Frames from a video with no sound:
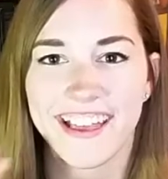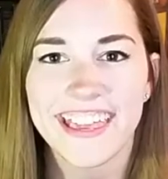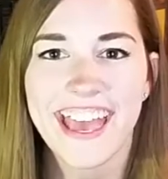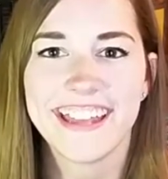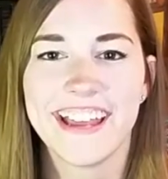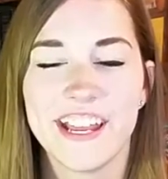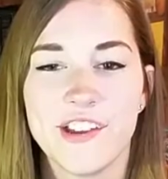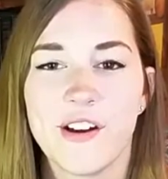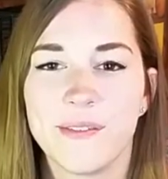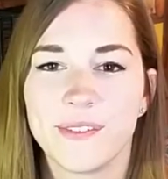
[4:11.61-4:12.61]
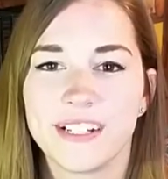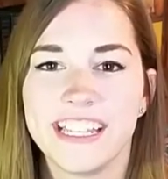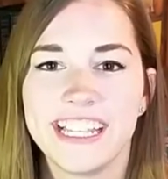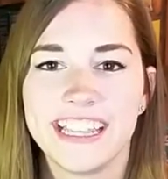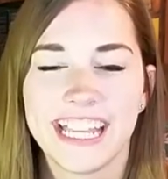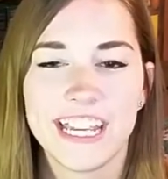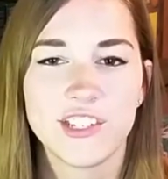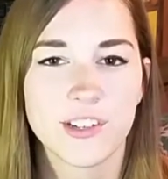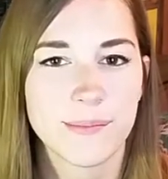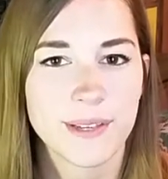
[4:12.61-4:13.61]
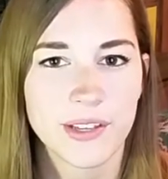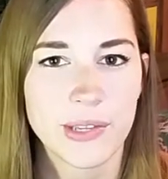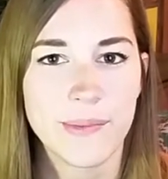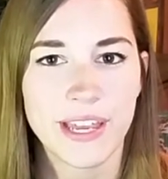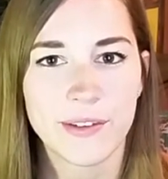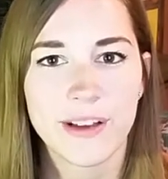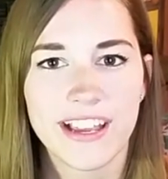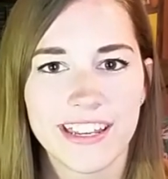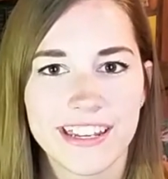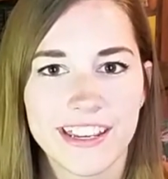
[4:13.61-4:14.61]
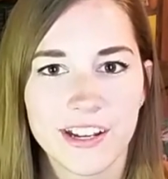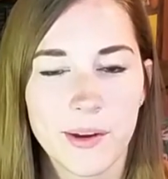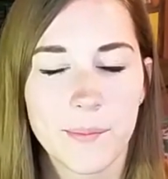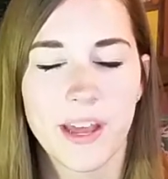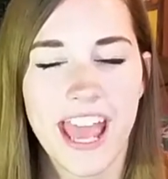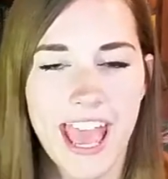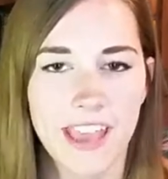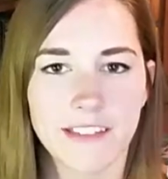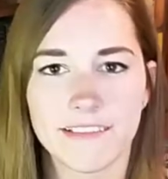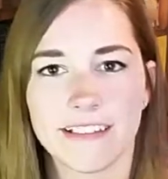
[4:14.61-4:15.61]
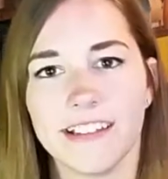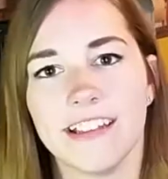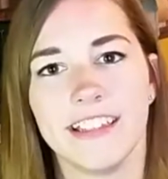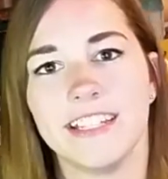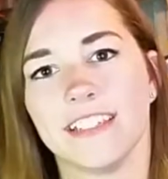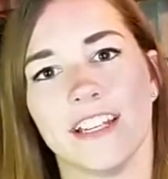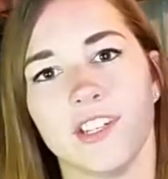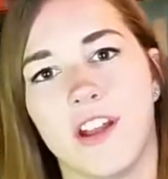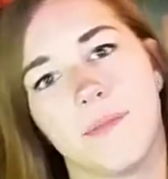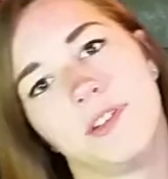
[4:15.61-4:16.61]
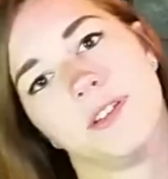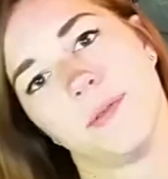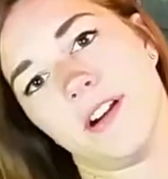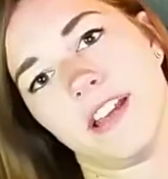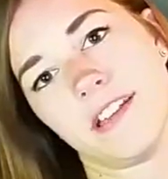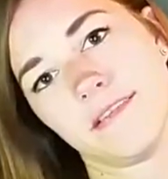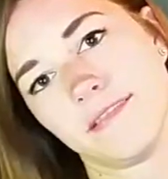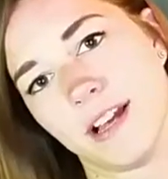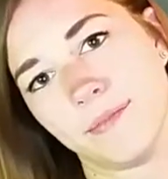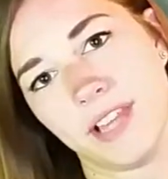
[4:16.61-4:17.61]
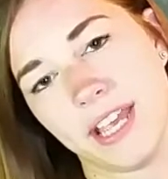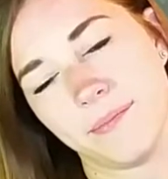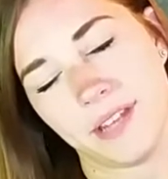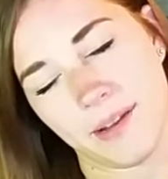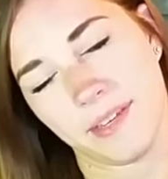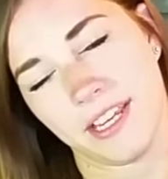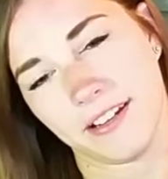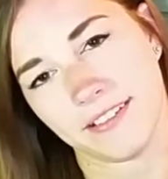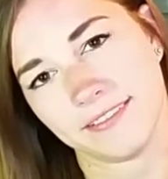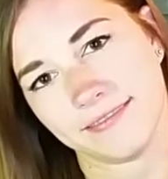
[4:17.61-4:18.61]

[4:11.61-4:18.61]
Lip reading: Again, I know I'm really late jumping on the bandwagon here, but hey, at least I showed up to the party. I'm late, but I'm here.